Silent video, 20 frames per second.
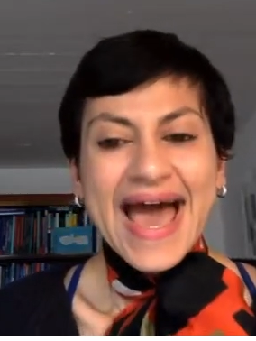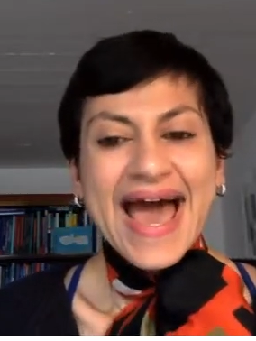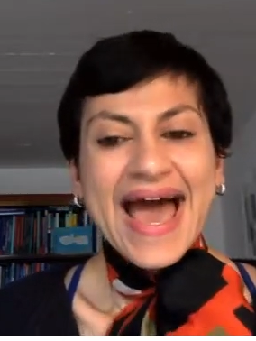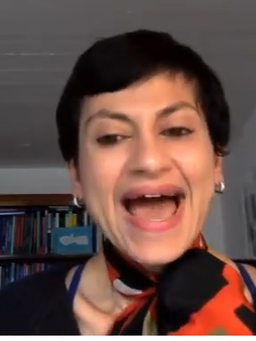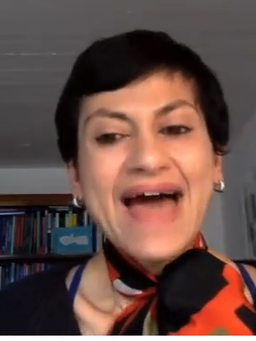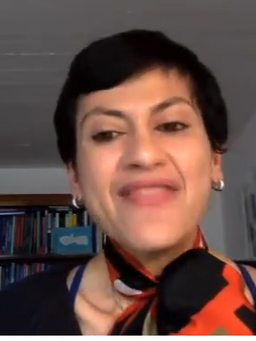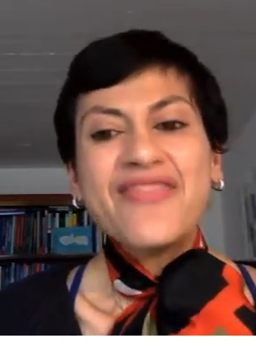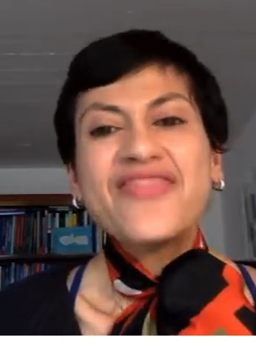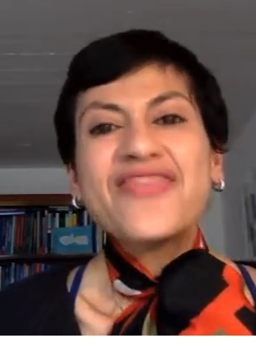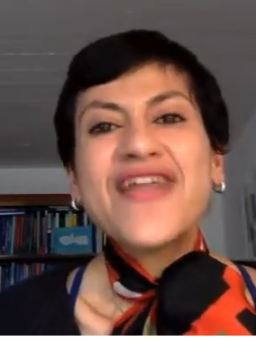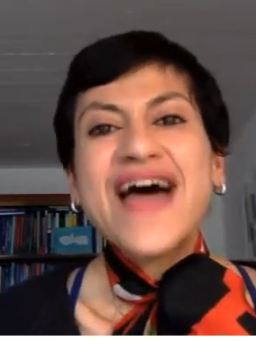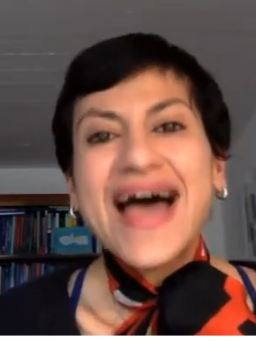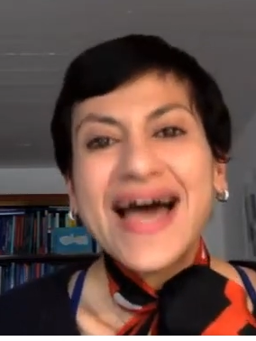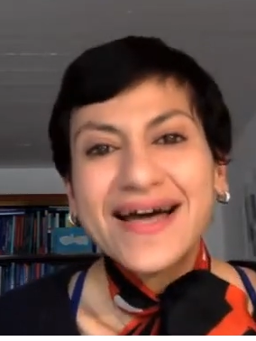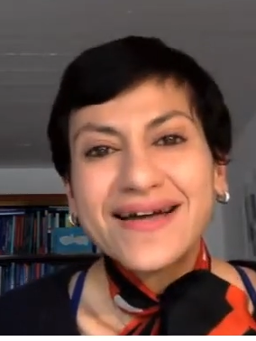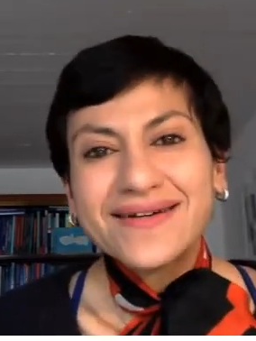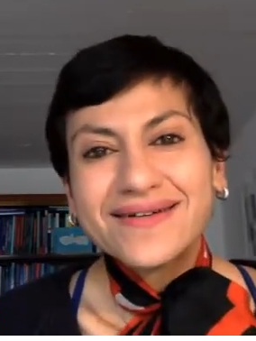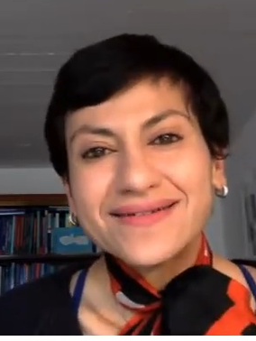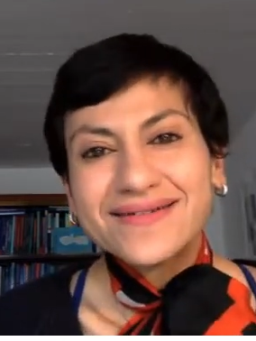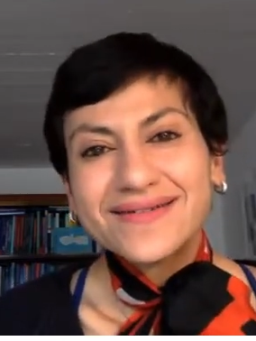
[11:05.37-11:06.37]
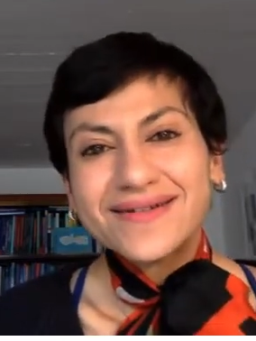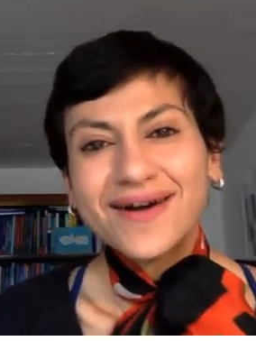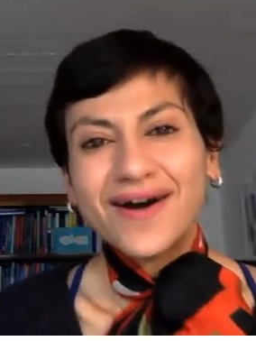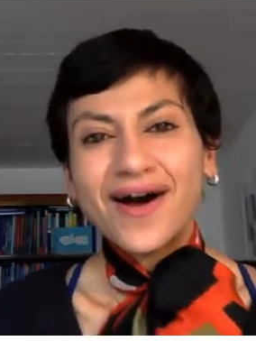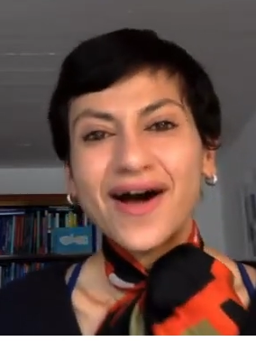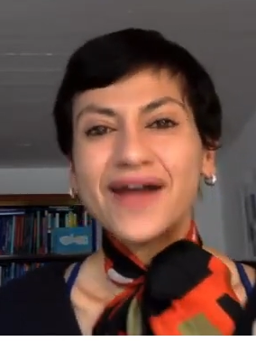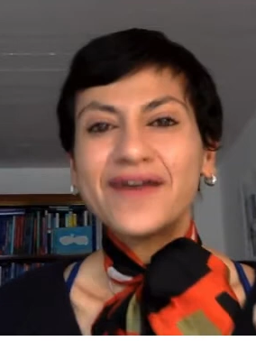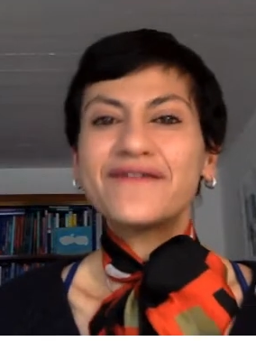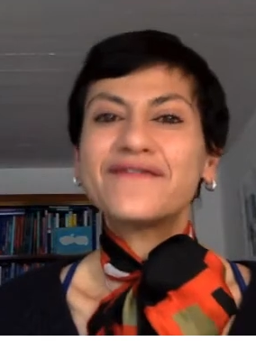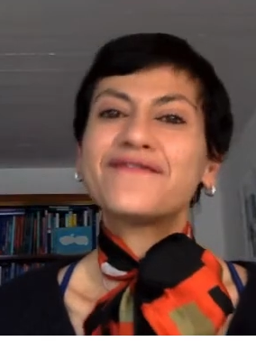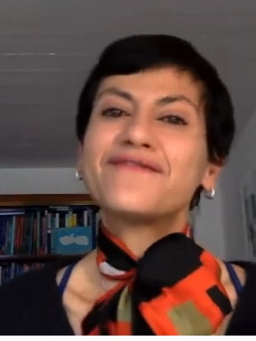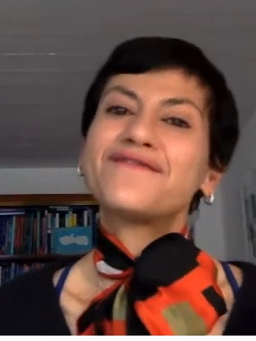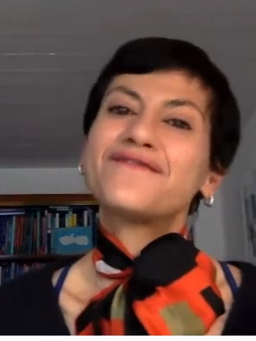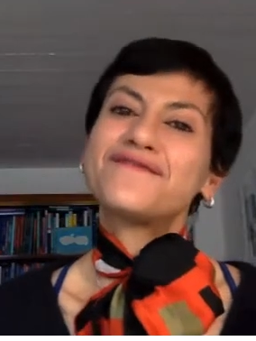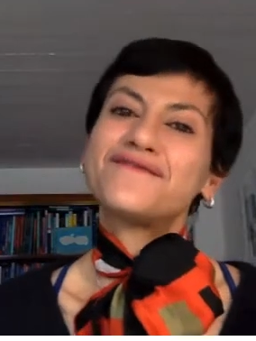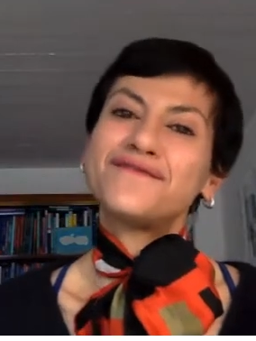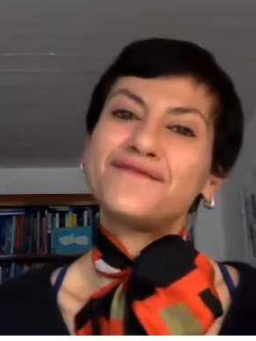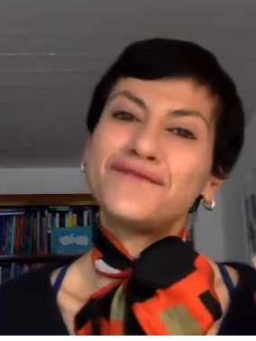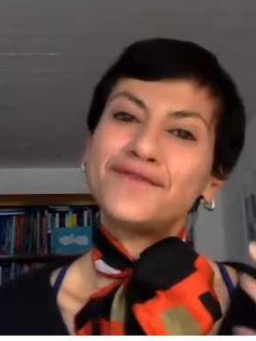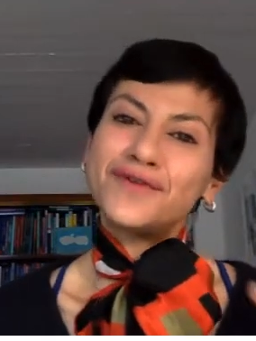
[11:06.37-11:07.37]
And that kind of
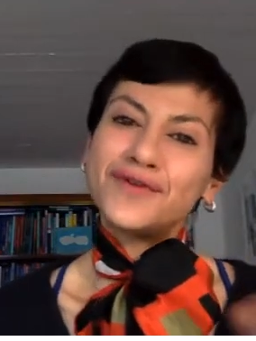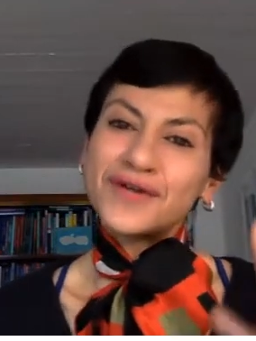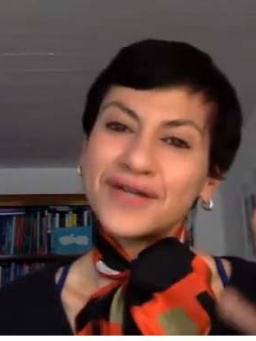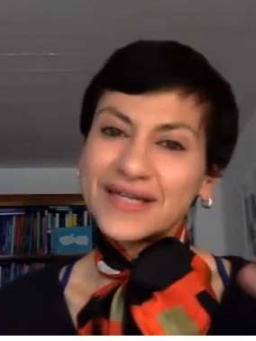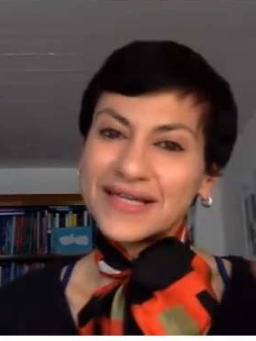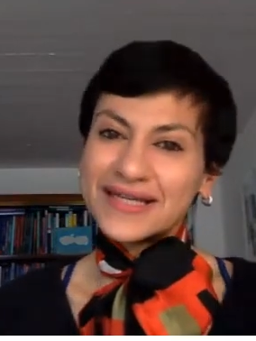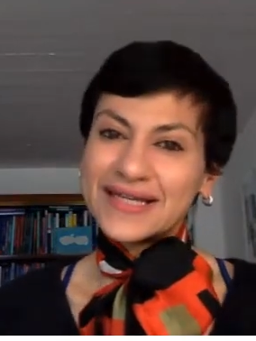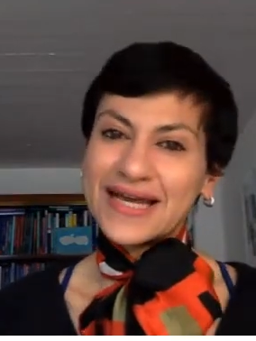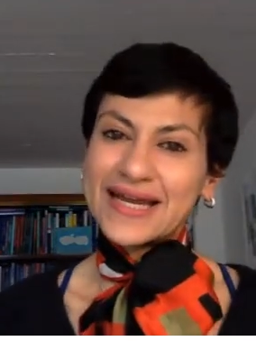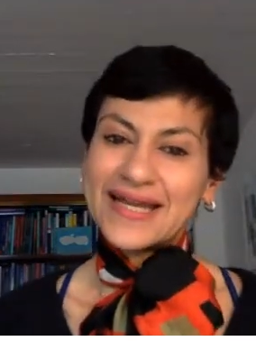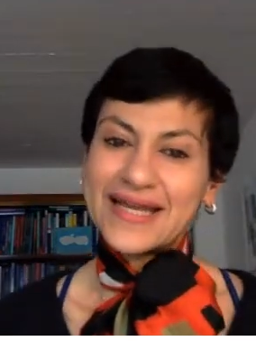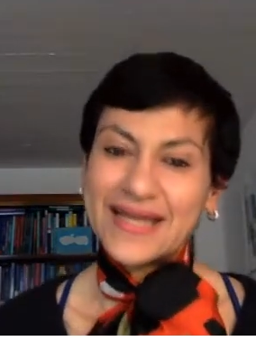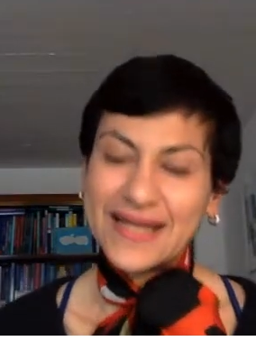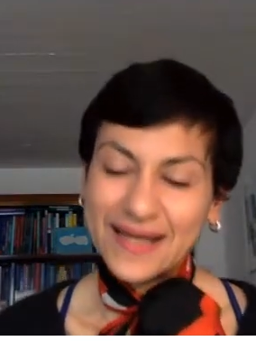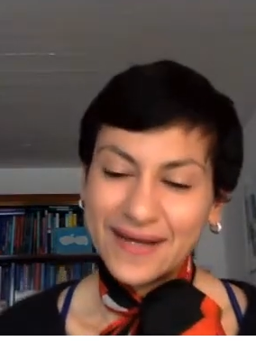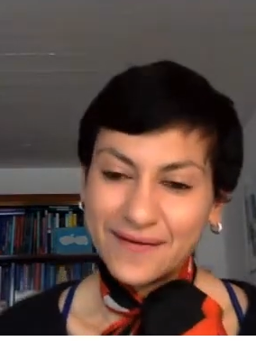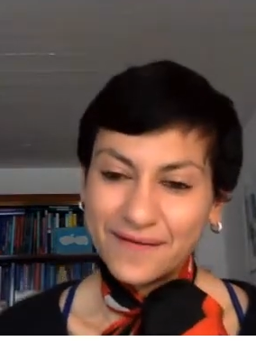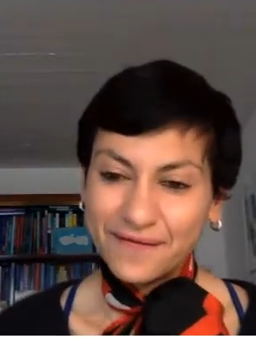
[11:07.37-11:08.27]
looking at it